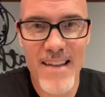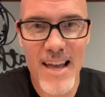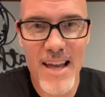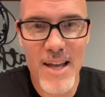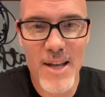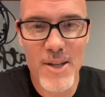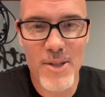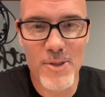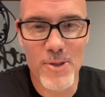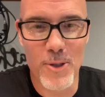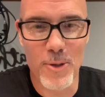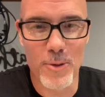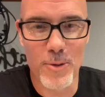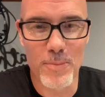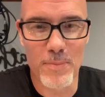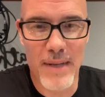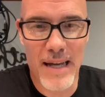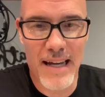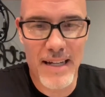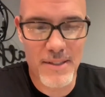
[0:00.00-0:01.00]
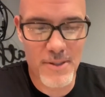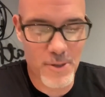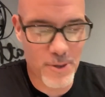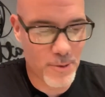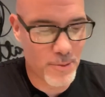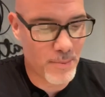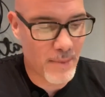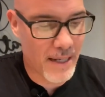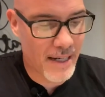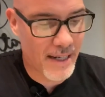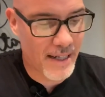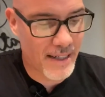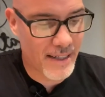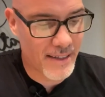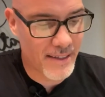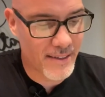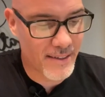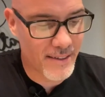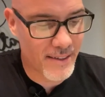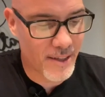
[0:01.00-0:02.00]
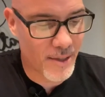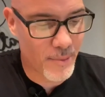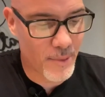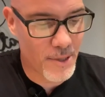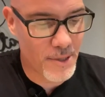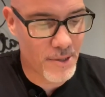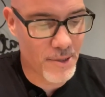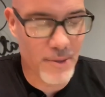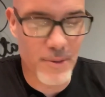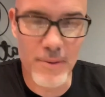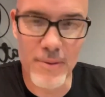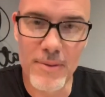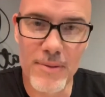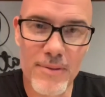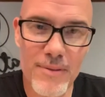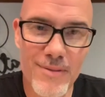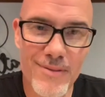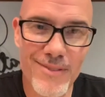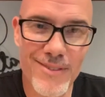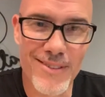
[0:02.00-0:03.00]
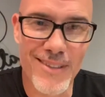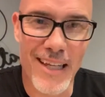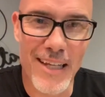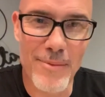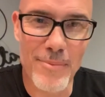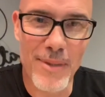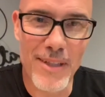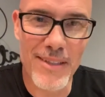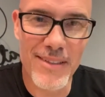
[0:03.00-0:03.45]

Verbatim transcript: So, back to my original statement.